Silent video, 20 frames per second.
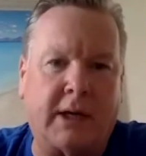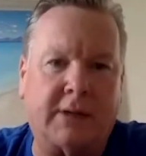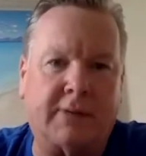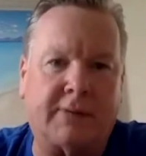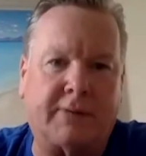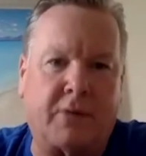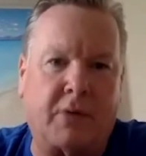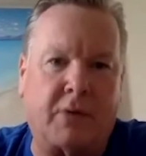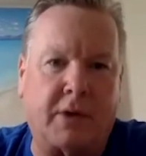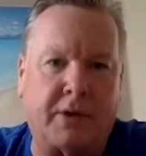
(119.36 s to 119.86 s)

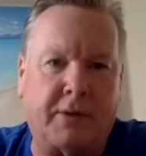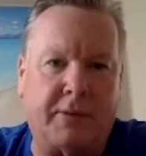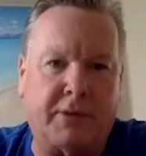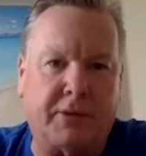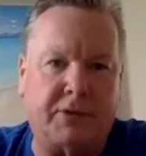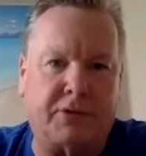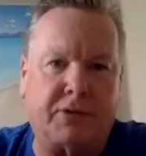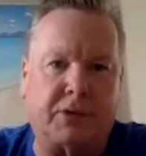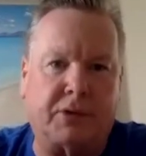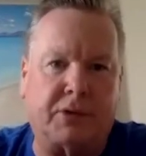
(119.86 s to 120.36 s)
for the
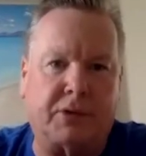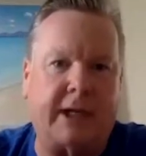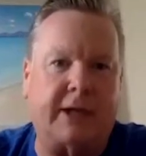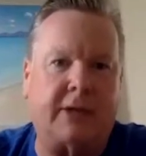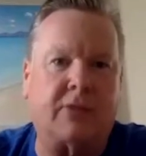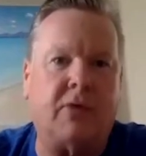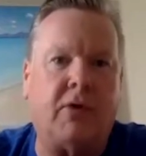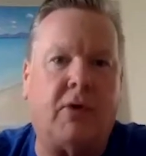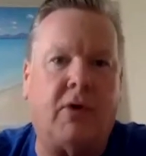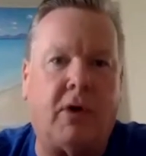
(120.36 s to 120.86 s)
mutual aid
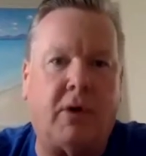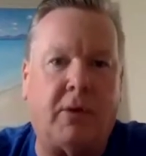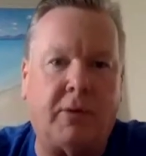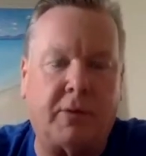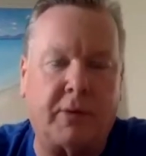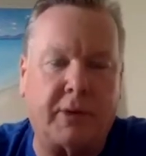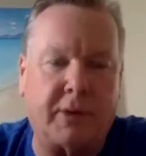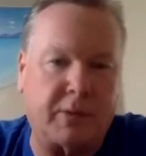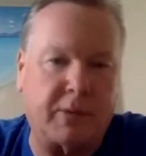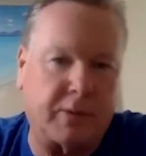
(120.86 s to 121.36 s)
call,
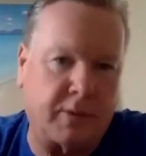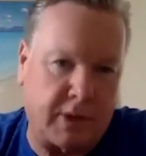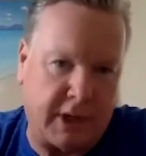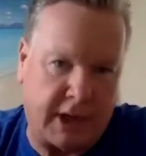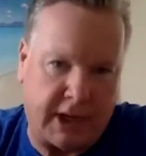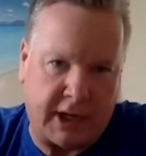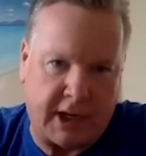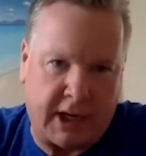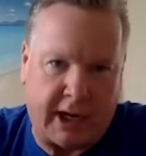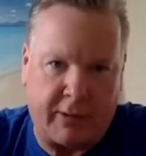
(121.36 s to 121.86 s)
but
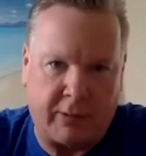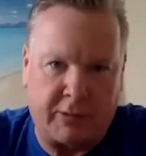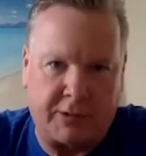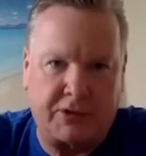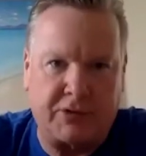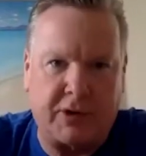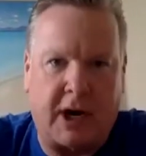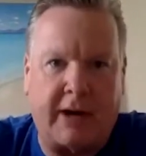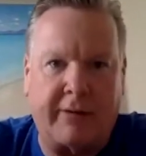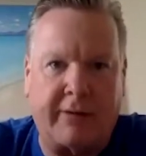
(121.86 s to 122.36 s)
he and I would
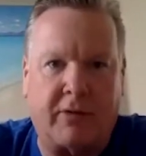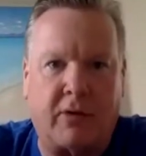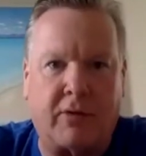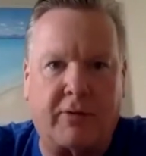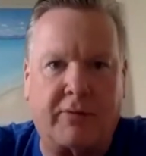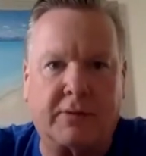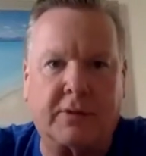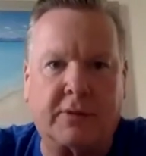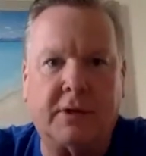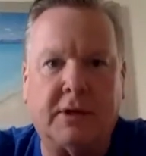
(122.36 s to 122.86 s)
drive over.